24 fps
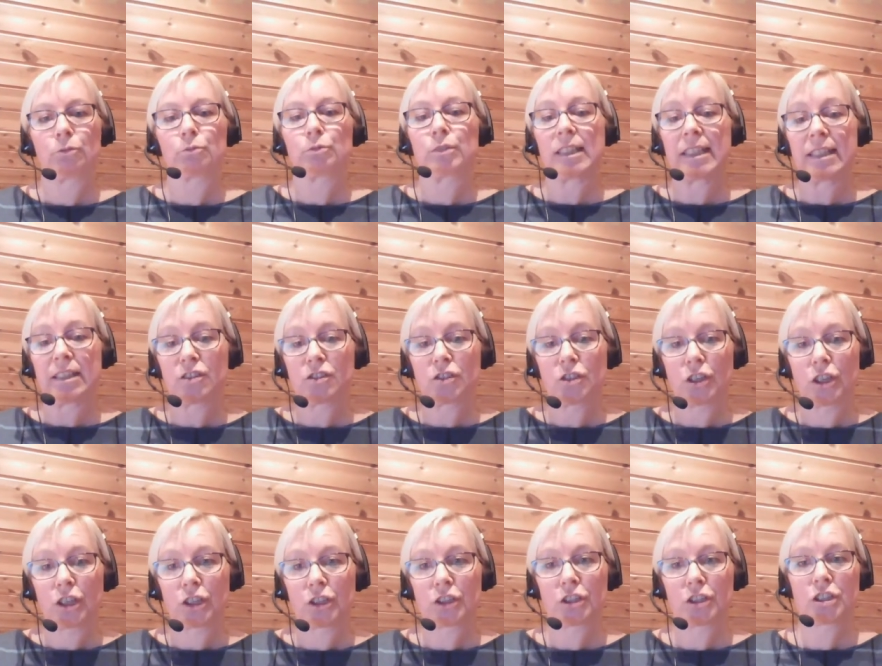
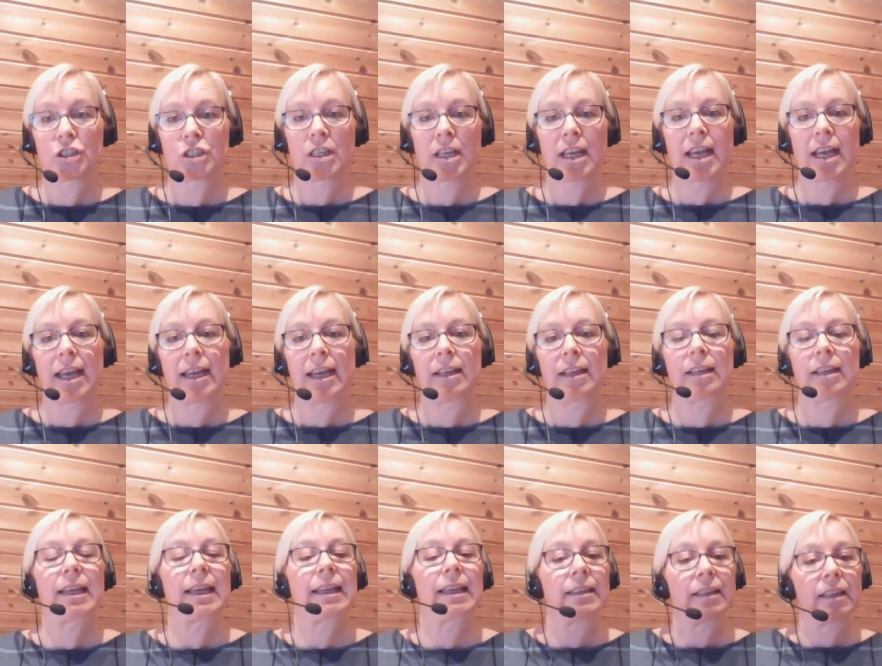research and
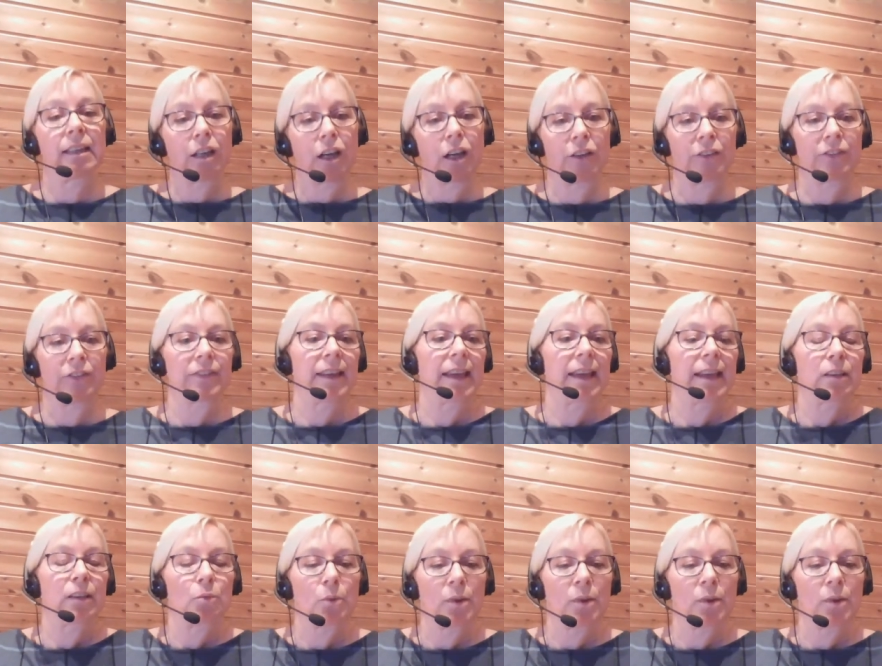get in contact